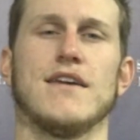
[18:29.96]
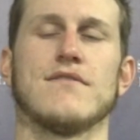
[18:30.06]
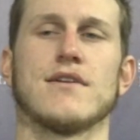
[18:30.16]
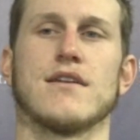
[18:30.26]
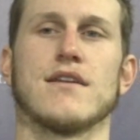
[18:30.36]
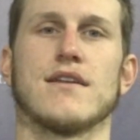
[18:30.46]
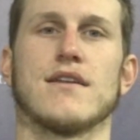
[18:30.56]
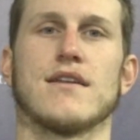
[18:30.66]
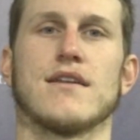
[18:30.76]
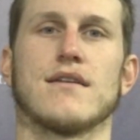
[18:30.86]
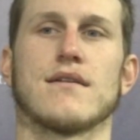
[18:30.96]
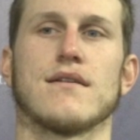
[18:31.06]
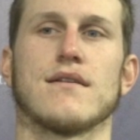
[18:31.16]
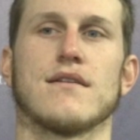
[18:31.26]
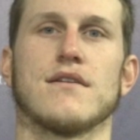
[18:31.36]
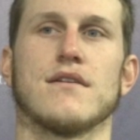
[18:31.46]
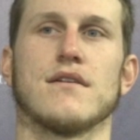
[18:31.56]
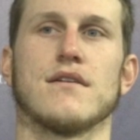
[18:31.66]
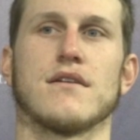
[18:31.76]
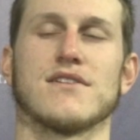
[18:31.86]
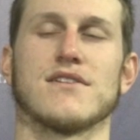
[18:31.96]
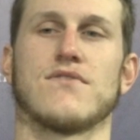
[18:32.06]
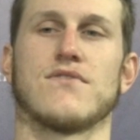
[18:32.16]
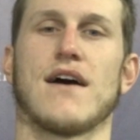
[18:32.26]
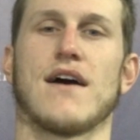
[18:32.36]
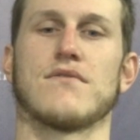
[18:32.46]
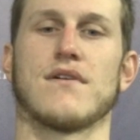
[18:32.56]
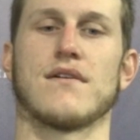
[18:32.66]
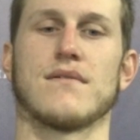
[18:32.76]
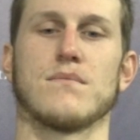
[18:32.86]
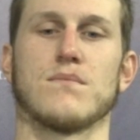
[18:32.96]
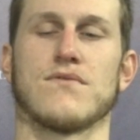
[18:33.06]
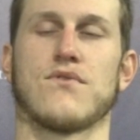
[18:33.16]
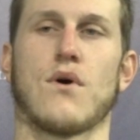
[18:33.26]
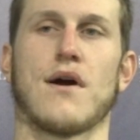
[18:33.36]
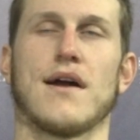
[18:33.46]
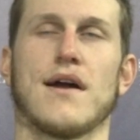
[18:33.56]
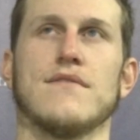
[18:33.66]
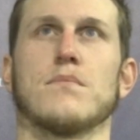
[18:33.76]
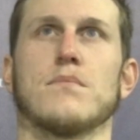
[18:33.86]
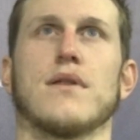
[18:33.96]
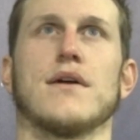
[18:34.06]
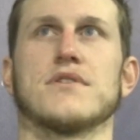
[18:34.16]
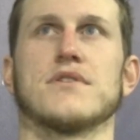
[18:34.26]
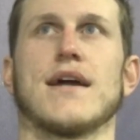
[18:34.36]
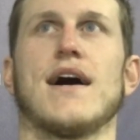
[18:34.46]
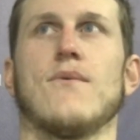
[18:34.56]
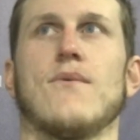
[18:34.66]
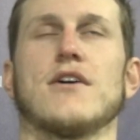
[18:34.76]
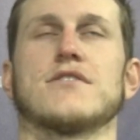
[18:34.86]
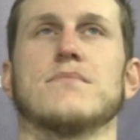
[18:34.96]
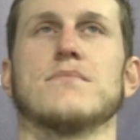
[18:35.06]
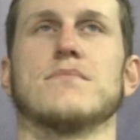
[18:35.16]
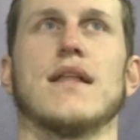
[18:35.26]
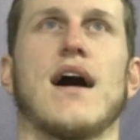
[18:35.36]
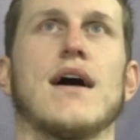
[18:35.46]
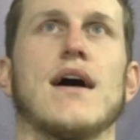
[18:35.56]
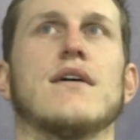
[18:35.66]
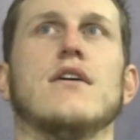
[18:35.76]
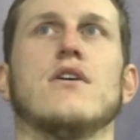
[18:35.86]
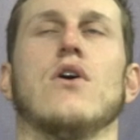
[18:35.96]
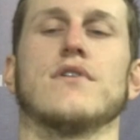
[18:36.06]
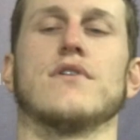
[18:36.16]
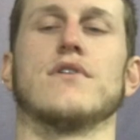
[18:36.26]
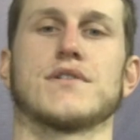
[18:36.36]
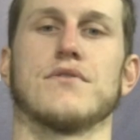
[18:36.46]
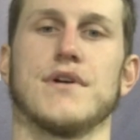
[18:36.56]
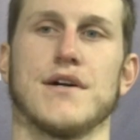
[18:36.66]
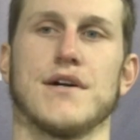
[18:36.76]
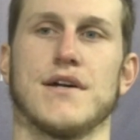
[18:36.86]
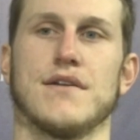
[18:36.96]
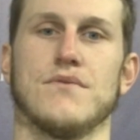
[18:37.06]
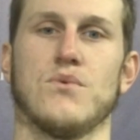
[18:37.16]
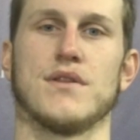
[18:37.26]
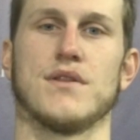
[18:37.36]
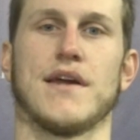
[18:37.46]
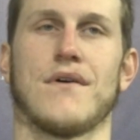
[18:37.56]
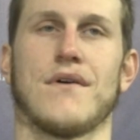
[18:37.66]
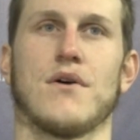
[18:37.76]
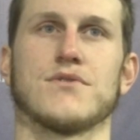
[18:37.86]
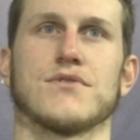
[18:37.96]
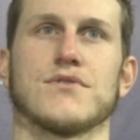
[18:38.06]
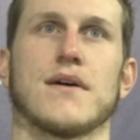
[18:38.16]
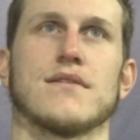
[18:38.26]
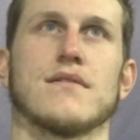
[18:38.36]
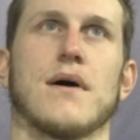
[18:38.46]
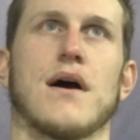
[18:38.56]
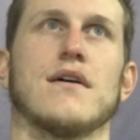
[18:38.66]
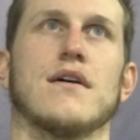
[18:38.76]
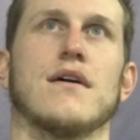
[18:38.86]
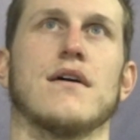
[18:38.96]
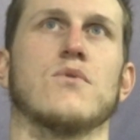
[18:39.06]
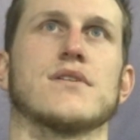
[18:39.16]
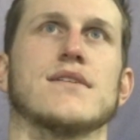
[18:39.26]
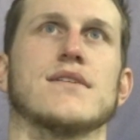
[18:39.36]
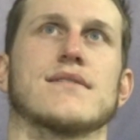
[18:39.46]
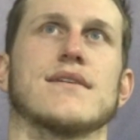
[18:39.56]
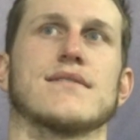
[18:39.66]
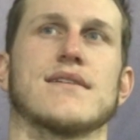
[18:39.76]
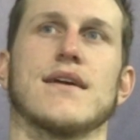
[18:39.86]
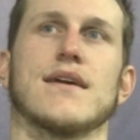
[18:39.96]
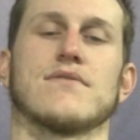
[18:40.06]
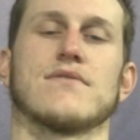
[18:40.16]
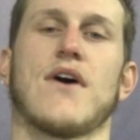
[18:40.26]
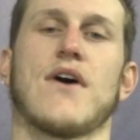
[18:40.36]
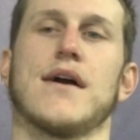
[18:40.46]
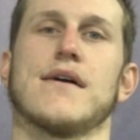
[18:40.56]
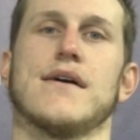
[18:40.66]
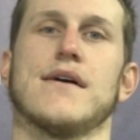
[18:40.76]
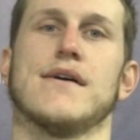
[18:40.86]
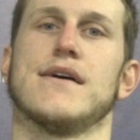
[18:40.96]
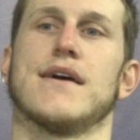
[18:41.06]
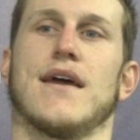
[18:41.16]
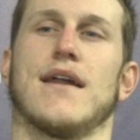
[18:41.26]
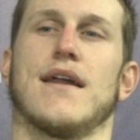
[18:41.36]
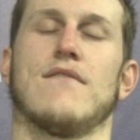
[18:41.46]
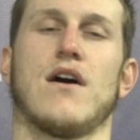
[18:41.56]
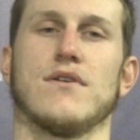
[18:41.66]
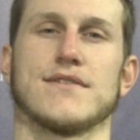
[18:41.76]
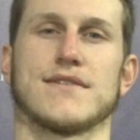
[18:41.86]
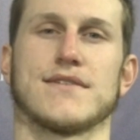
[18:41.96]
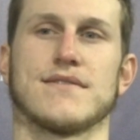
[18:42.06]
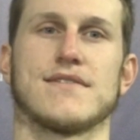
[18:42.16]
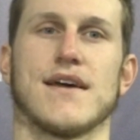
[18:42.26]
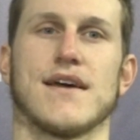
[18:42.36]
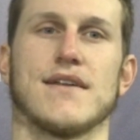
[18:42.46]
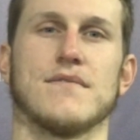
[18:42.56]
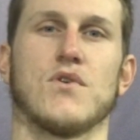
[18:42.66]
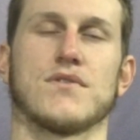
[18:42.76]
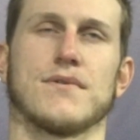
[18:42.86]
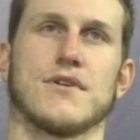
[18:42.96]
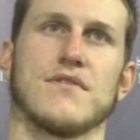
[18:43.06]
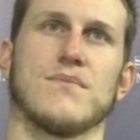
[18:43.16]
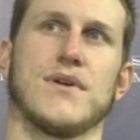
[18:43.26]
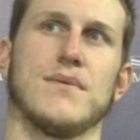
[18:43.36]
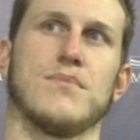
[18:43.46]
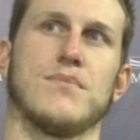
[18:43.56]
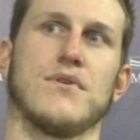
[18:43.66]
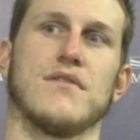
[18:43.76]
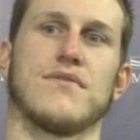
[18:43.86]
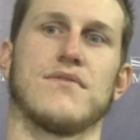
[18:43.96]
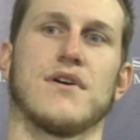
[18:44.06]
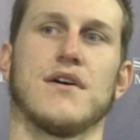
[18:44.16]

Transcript: Even, you know, it's funny, before I even played with the guy, I watched him play a lot over his career, and one thing I've always respected about him was his intensity and his fire. And I've always said to multiple different people, if,